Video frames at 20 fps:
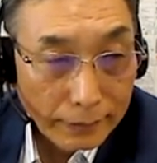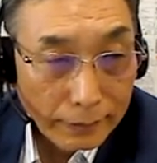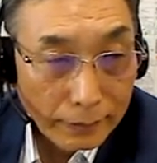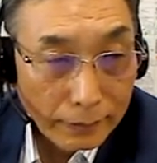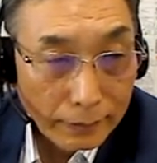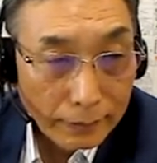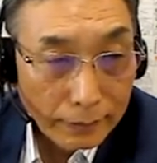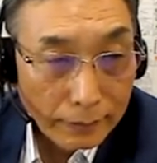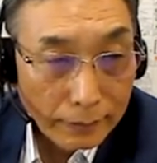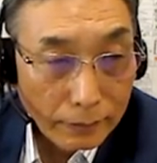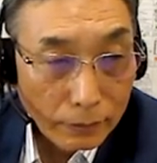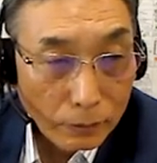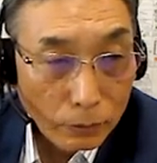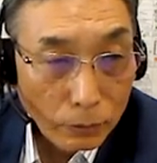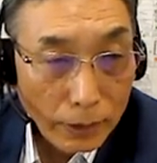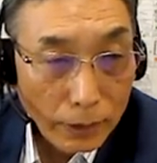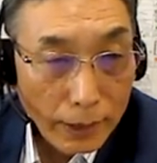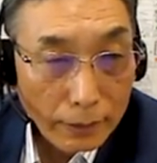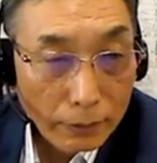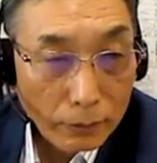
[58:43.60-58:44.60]
For
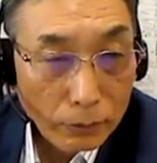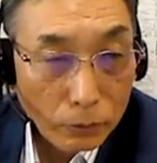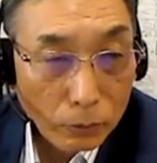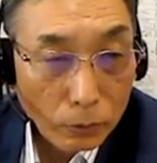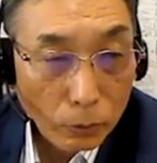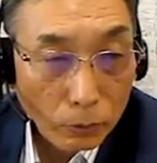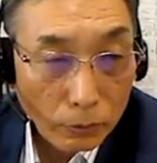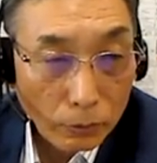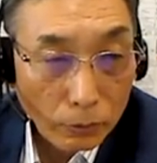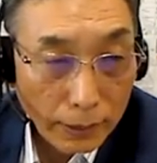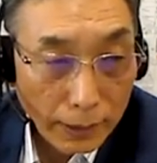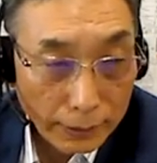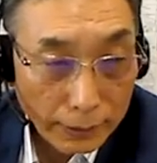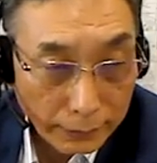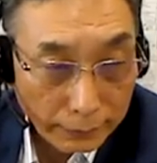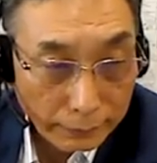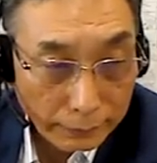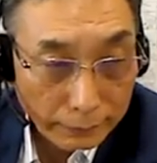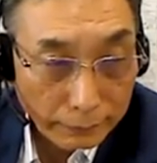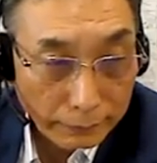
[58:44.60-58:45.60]
instance, this is
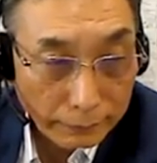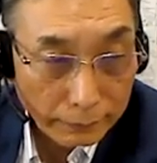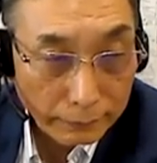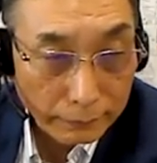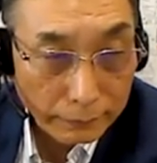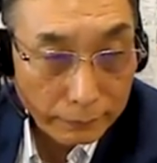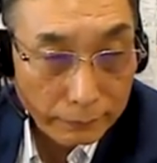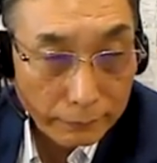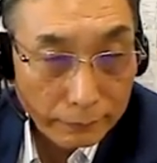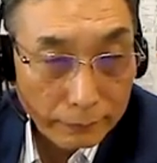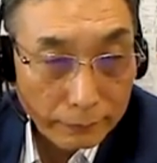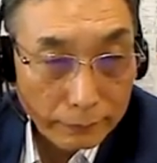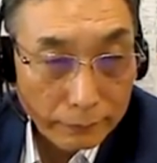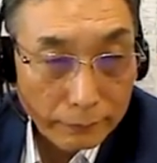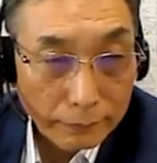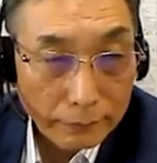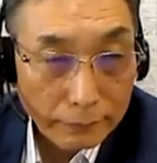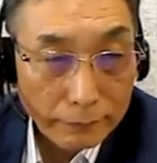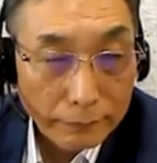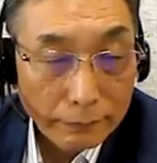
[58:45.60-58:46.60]
uh, the
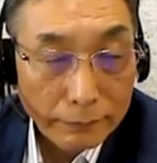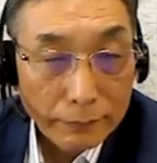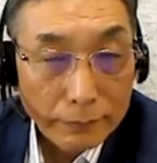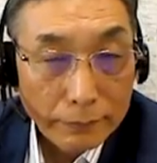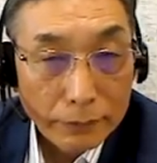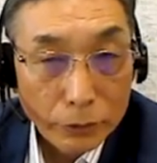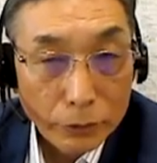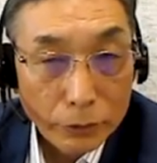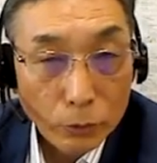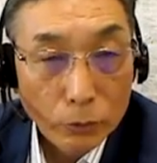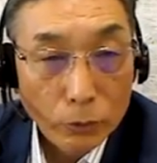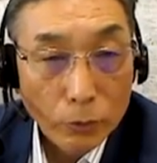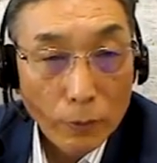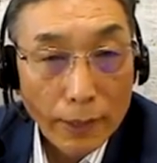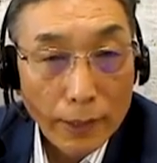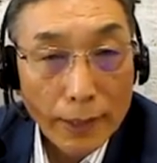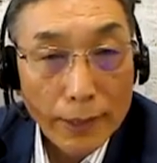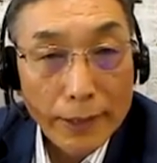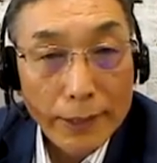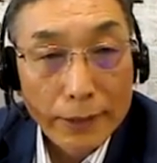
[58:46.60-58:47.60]
activity
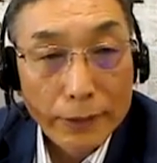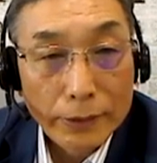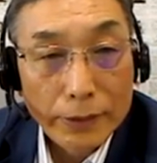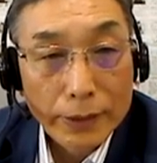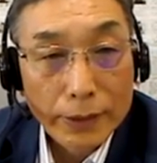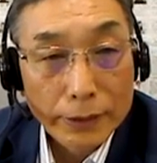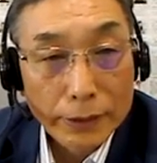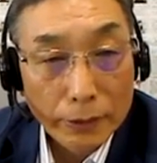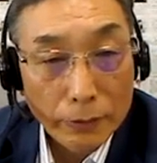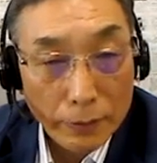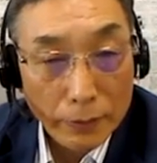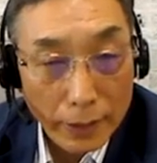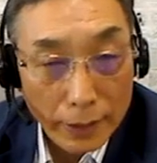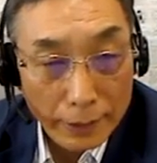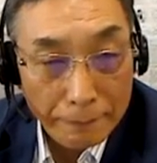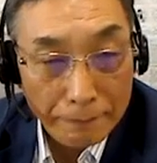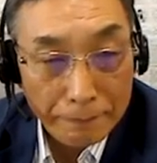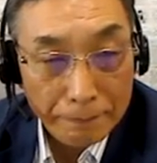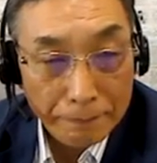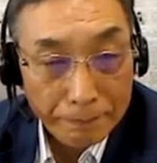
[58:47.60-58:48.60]
to
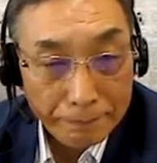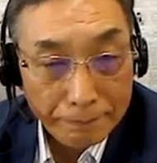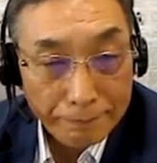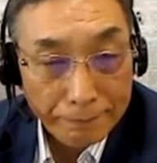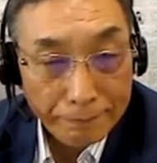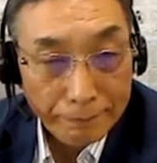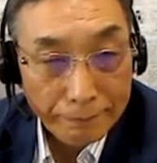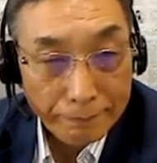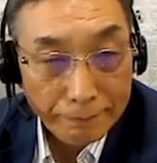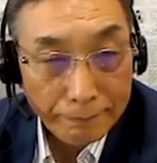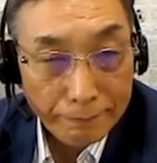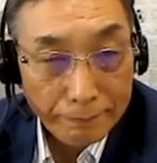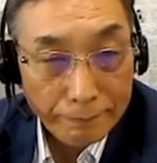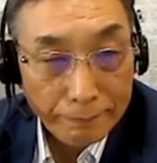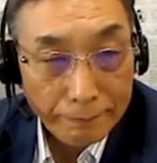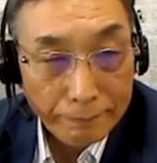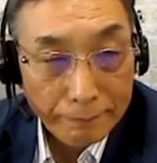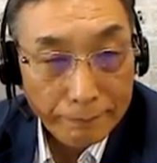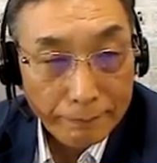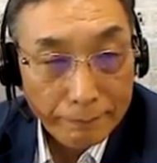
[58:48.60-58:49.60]
uh,
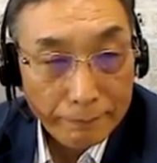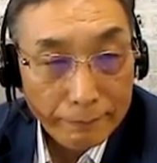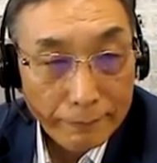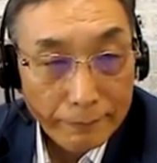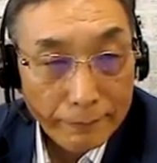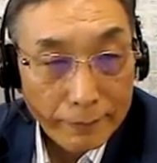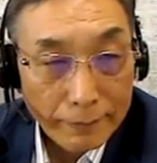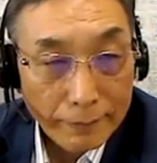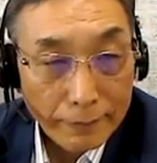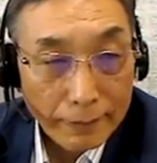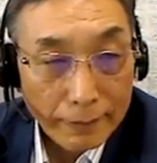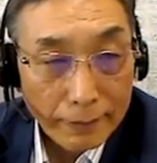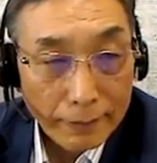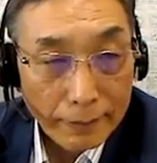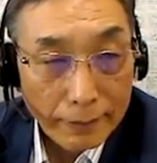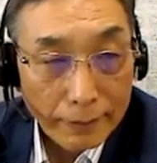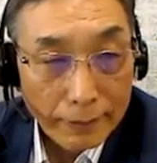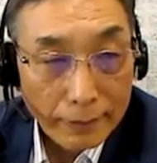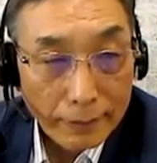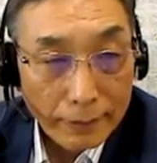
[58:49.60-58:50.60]
develop uh,
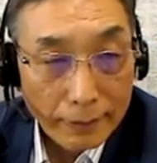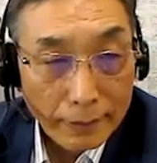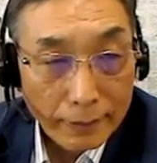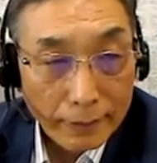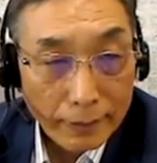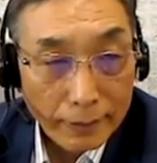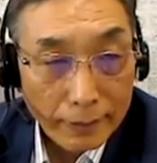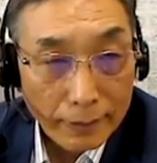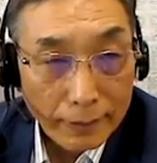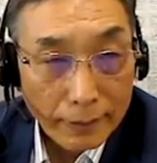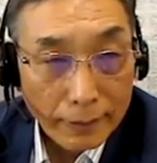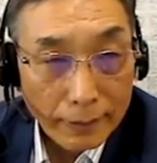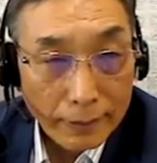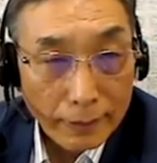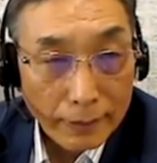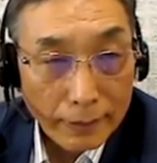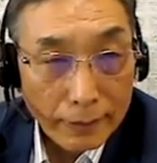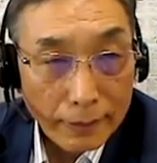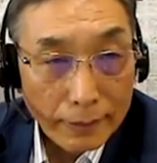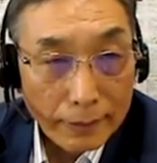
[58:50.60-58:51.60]

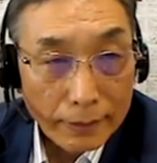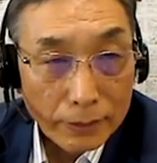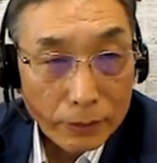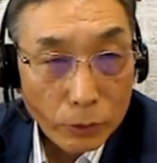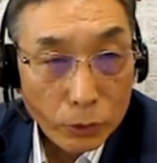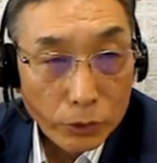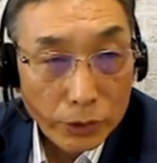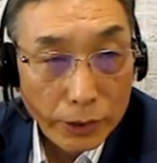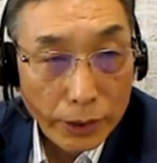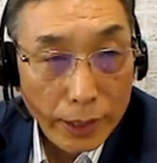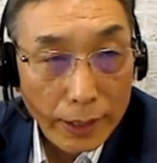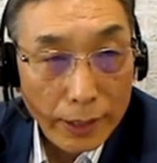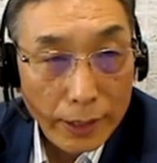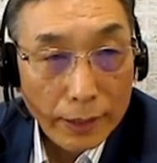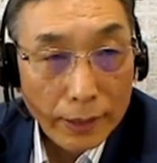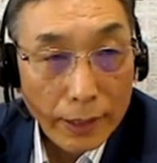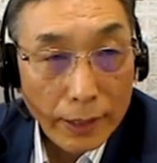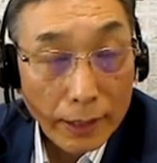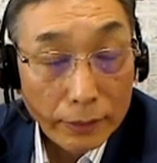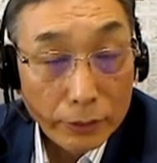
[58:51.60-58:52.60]
children
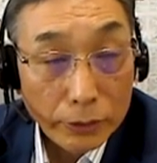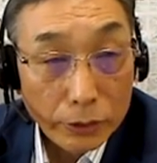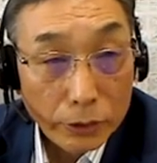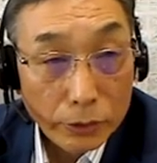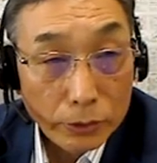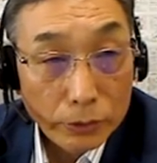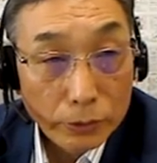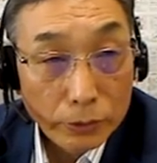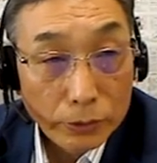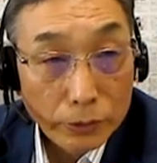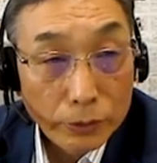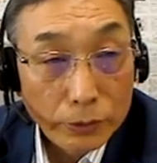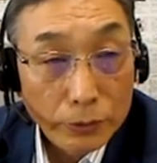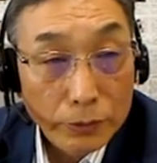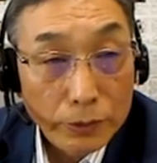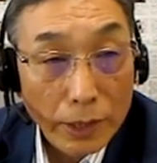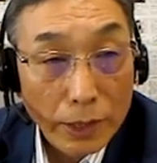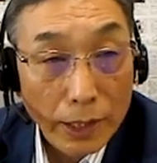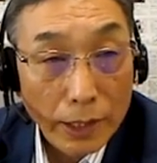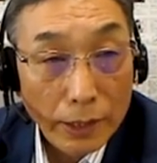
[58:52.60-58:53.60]
who can achieve
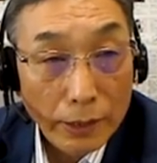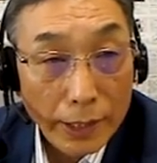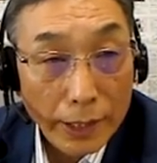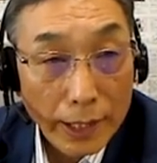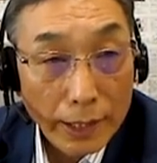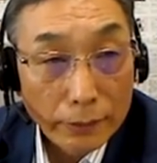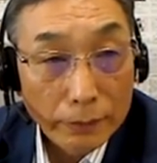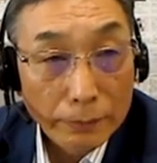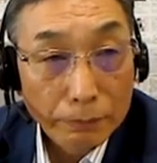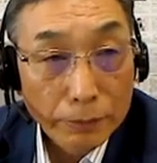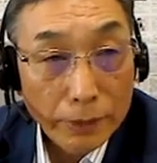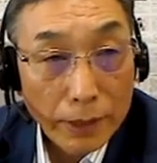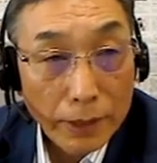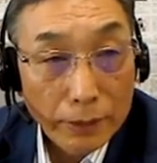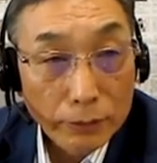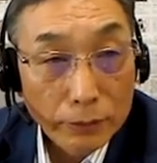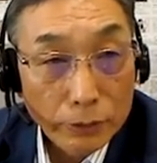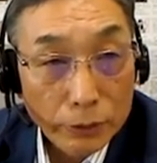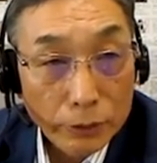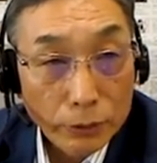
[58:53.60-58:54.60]

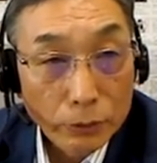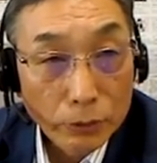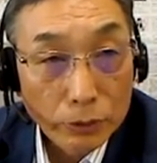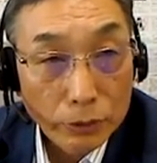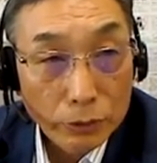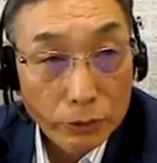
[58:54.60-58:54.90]
self-realization.